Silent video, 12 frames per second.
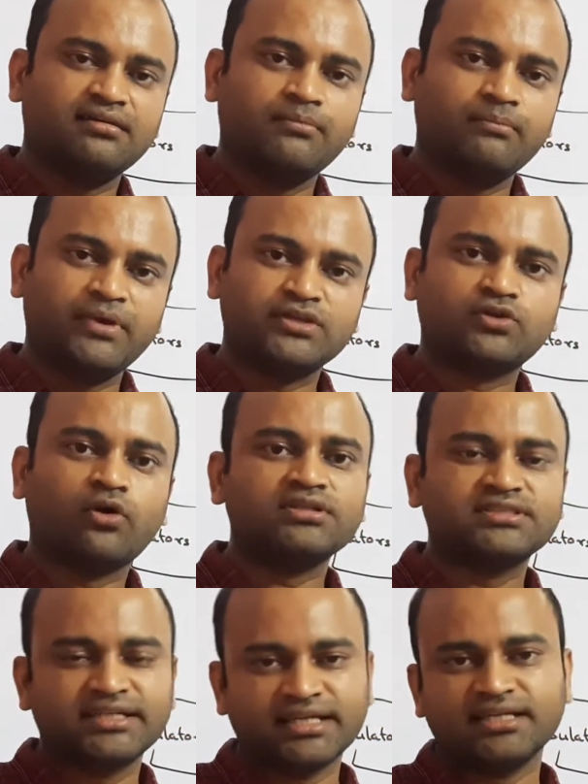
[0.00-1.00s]
based on
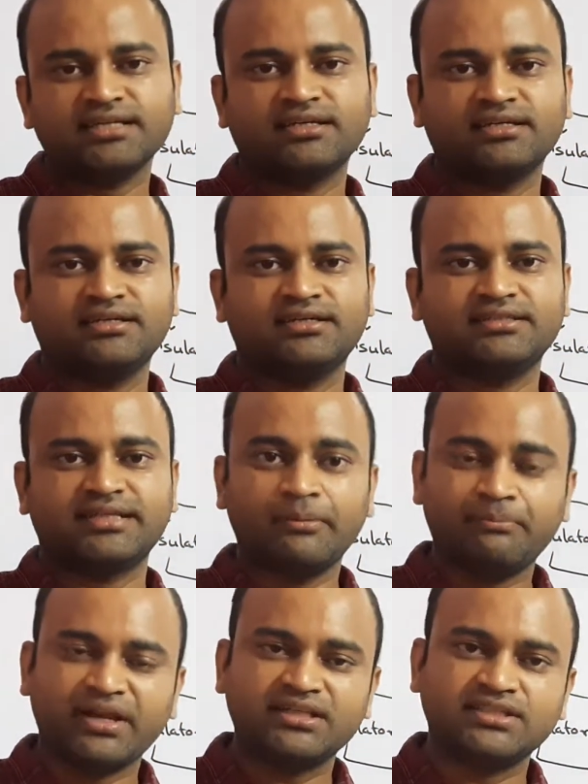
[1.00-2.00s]
certain
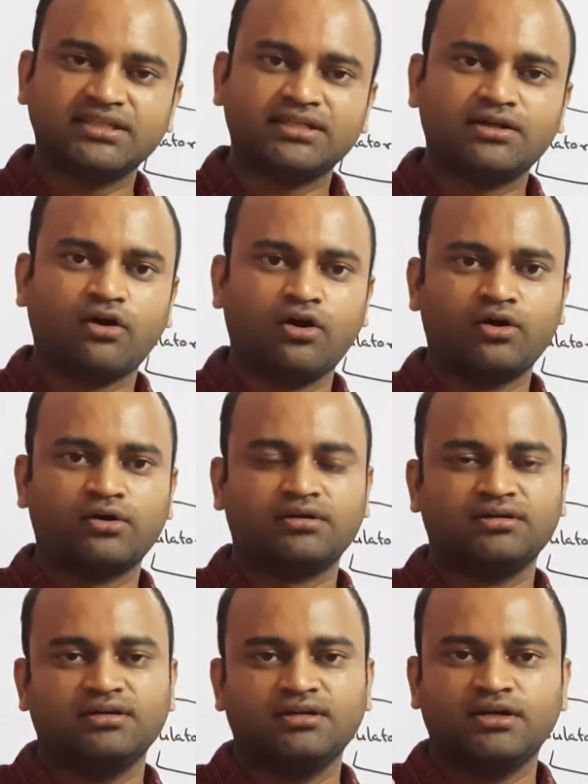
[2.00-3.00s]
temperature or
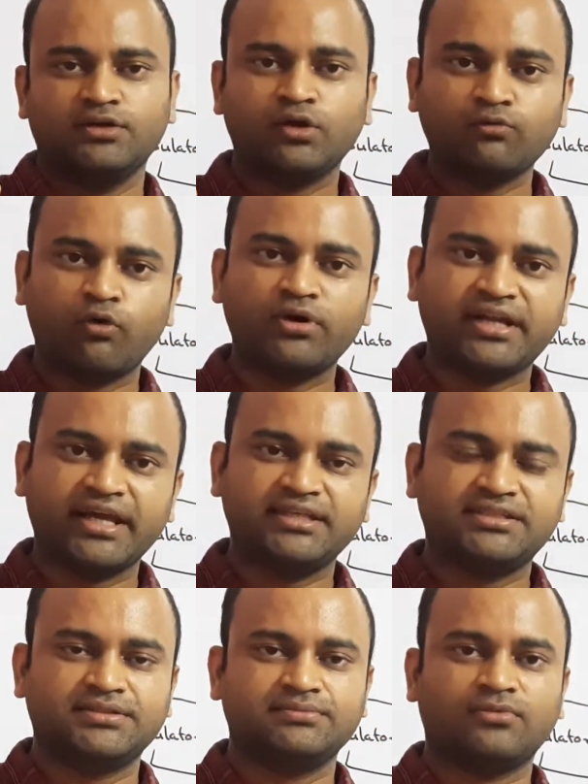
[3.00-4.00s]

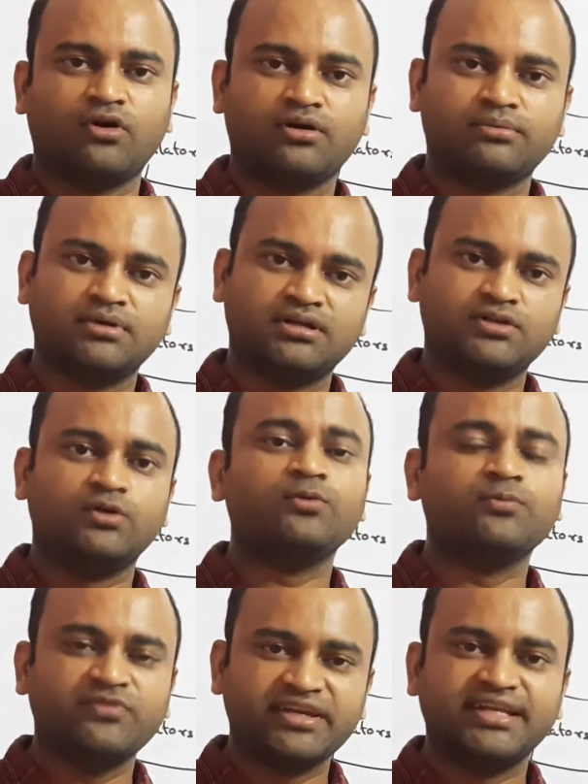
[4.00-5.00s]
voltage or
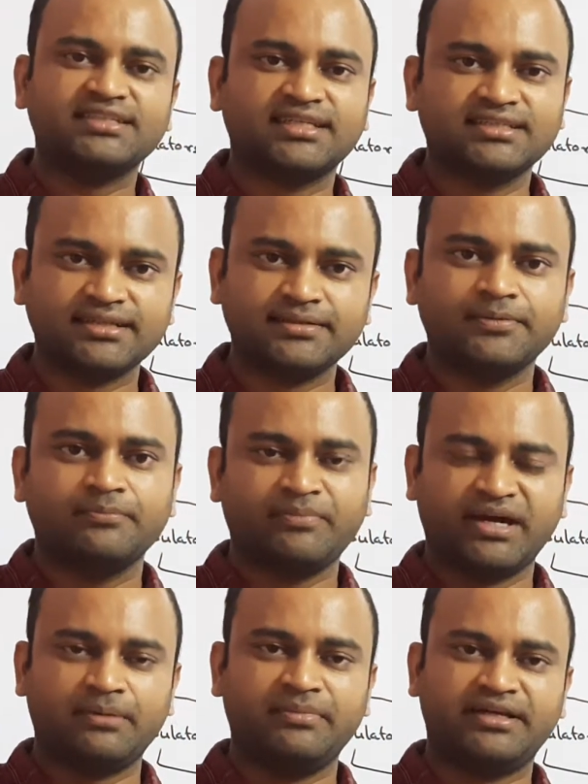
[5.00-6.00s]
various other
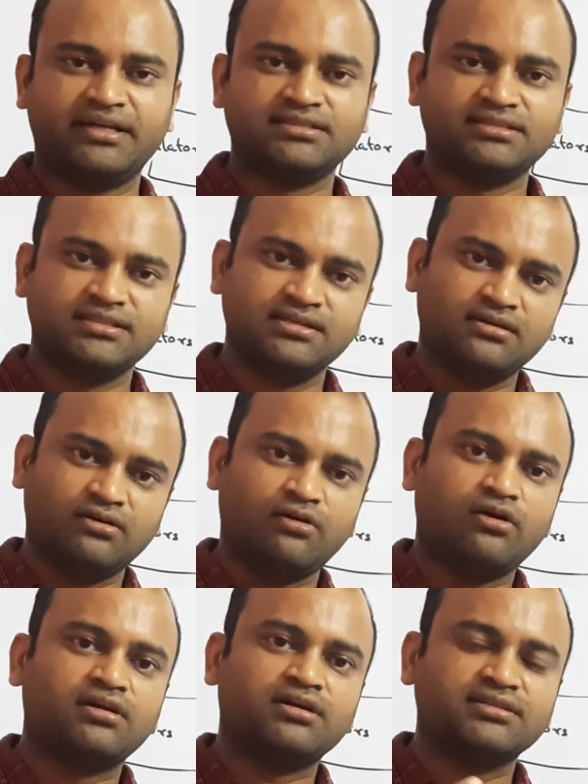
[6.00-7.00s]
parameters,
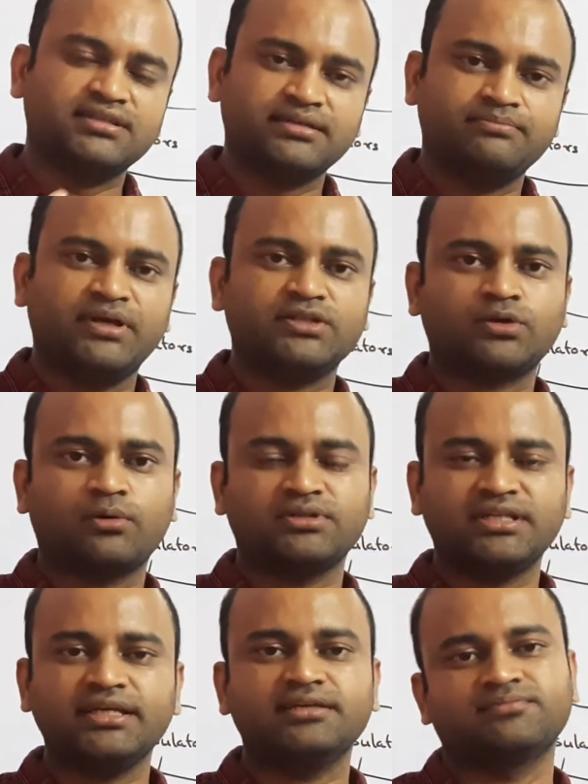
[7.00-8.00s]
or based
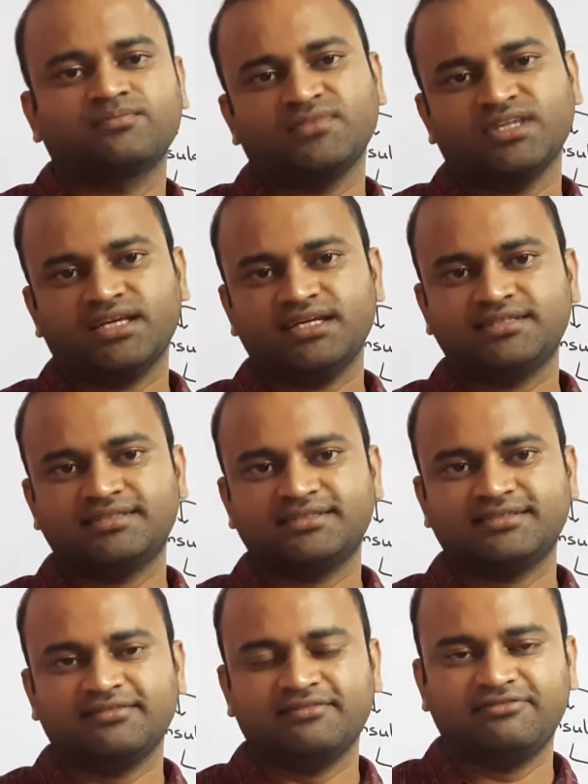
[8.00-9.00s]
on
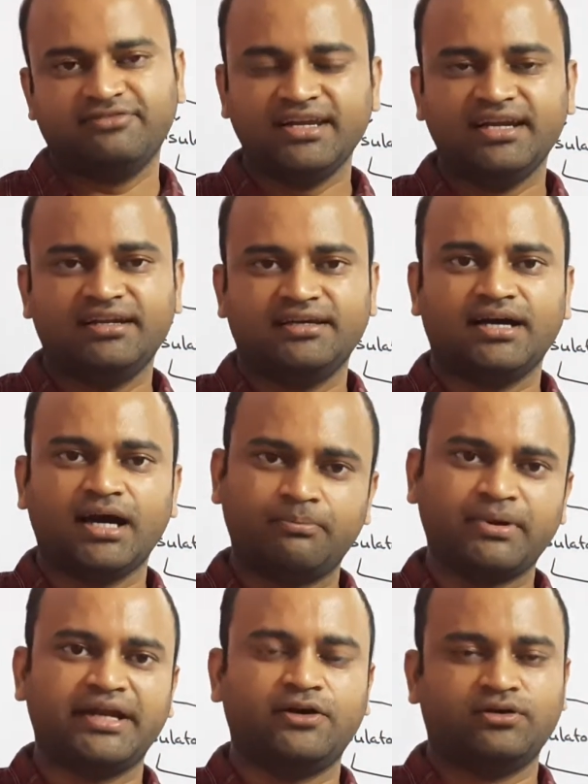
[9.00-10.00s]
its field
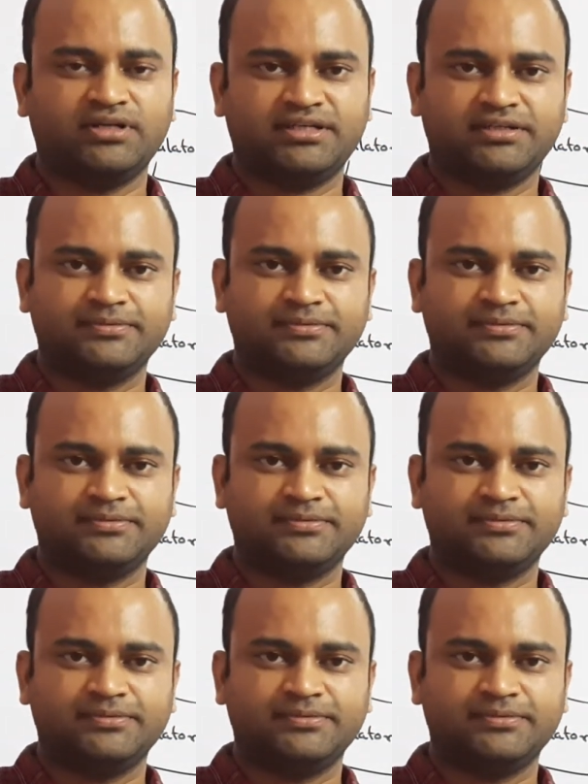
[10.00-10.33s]
applied on it.